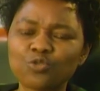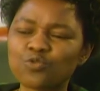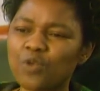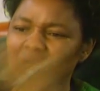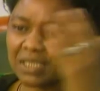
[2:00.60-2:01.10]

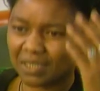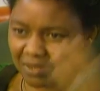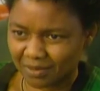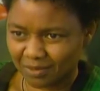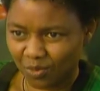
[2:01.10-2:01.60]

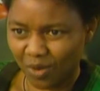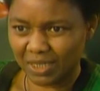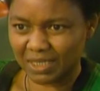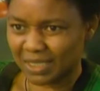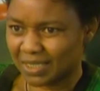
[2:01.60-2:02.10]
20
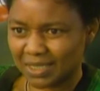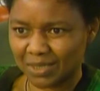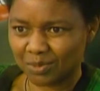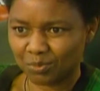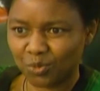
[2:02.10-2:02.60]

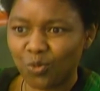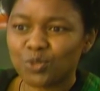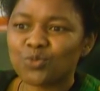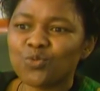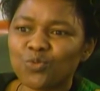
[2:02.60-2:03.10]
questions
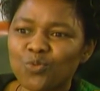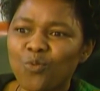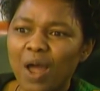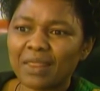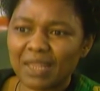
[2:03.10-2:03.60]
because you
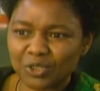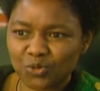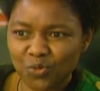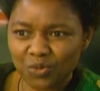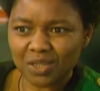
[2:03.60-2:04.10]
want the
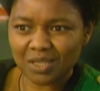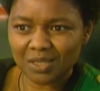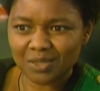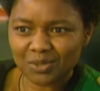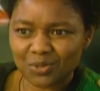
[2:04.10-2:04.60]
truth,
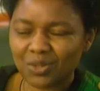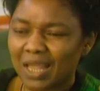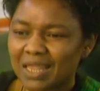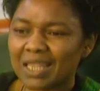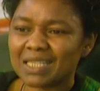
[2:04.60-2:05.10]
so
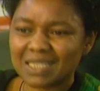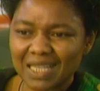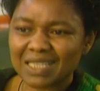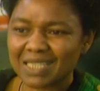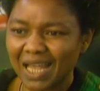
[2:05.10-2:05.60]
that these
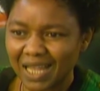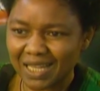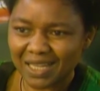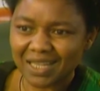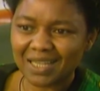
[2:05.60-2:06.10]
things are
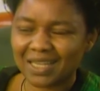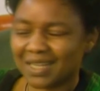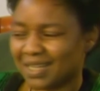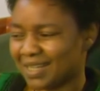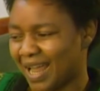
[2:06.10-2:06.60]

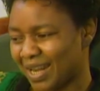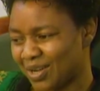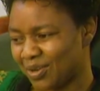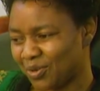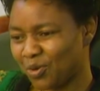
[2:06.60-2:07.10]

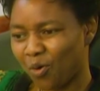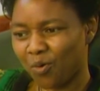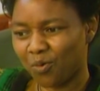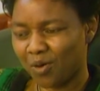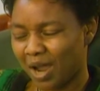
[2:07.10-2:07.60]

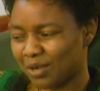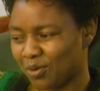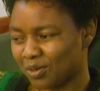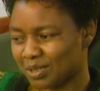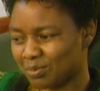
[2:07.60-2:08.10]

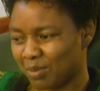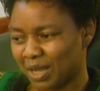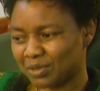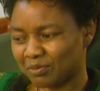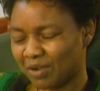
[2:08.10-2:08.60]
not
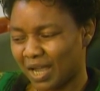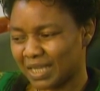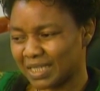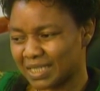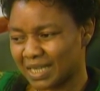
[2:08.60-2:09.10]
part of our
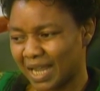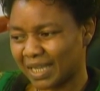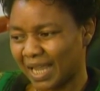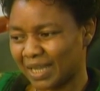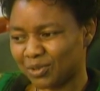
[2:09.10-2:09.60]
history
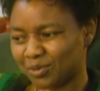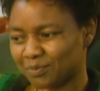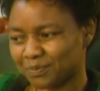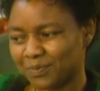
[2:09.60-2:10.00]
again.